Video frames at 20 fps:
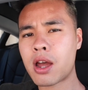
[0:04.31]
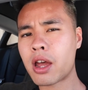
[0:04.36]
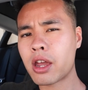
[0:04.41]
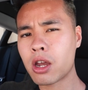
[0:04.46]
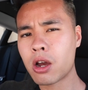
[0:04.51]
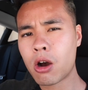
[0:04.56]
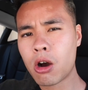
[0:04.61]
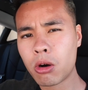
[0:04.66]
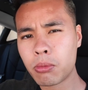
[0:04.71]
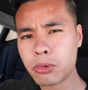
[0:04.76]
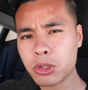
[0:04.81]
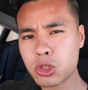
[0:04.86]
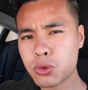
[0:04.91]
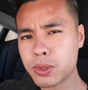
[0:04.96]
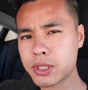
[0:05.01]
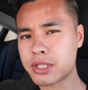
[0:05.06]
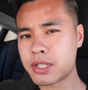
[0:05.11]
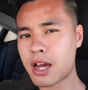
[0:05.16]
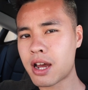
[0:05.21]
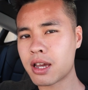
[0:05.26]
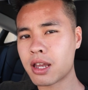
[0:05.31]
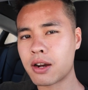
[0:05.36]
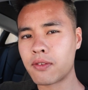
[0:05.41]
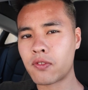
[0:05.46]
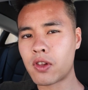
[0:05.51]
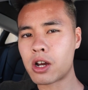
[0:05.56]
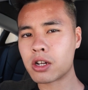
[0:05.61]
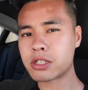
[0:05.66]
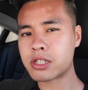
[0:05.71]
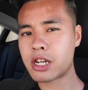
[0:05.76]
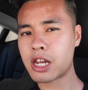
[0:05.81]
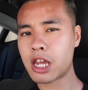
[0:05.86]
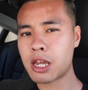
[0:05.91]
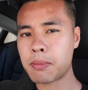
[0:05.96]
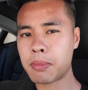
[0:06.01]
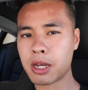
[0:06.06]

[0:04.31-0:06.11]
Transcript: I almost was not gonna vlog today